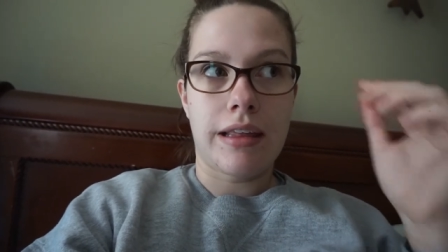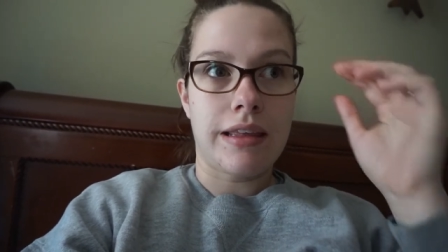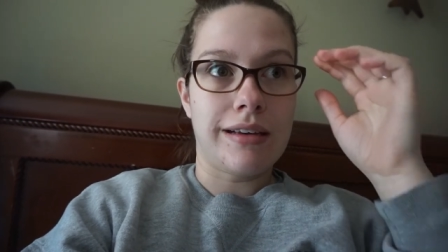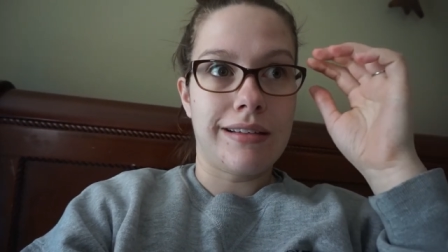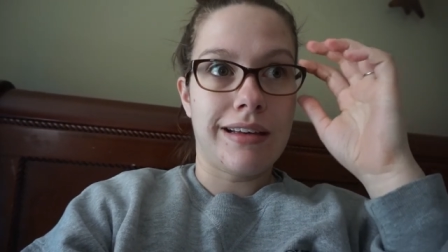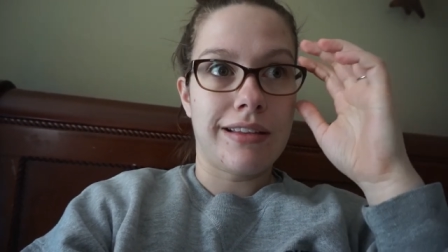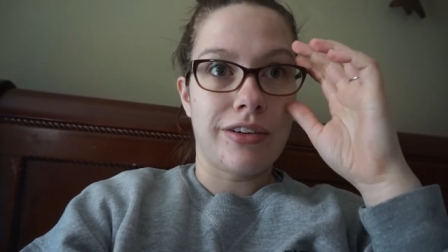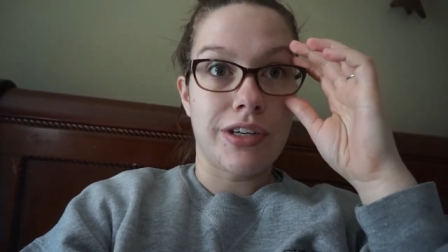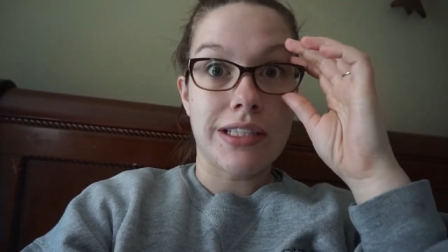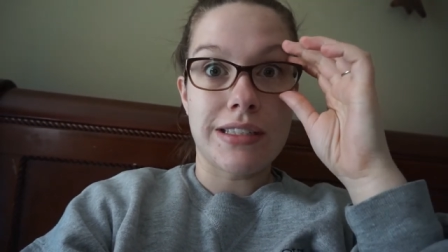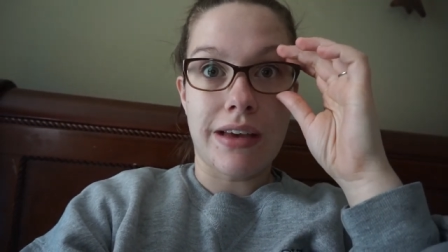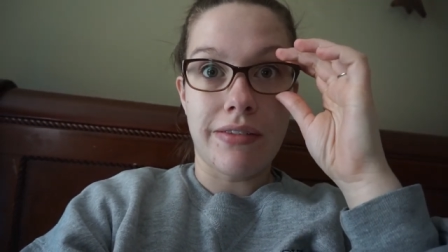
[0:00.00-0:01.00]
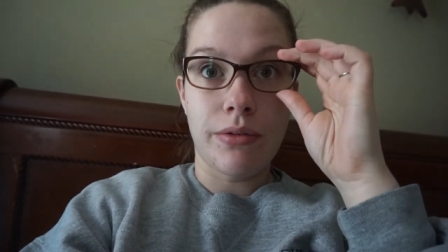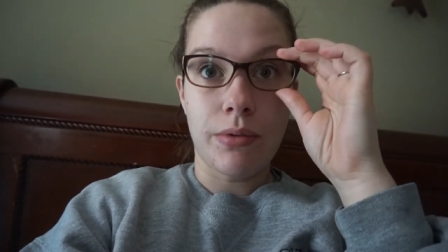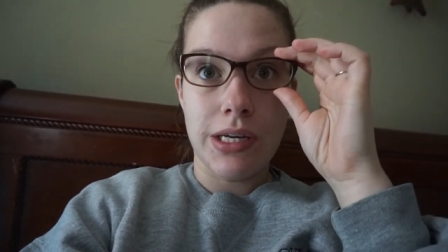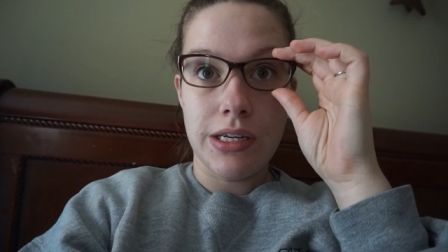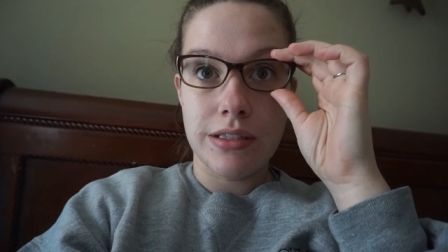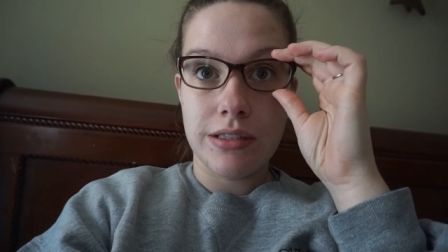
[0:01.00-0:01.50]
I think like 37
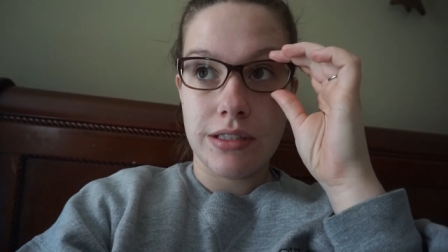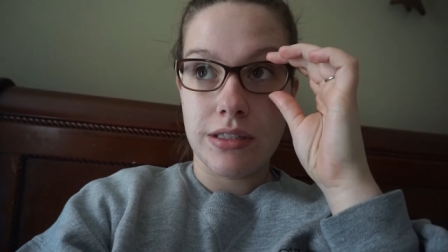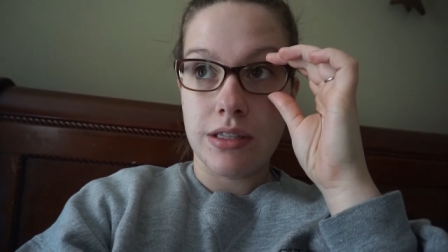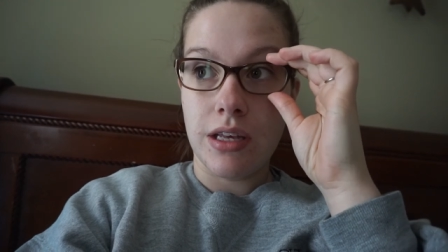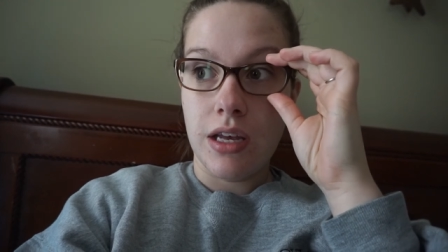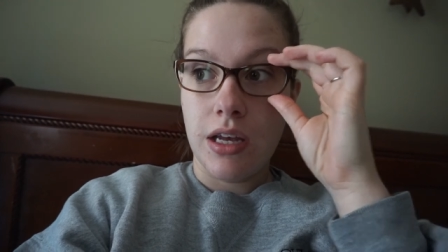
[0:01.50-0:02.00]
weeks.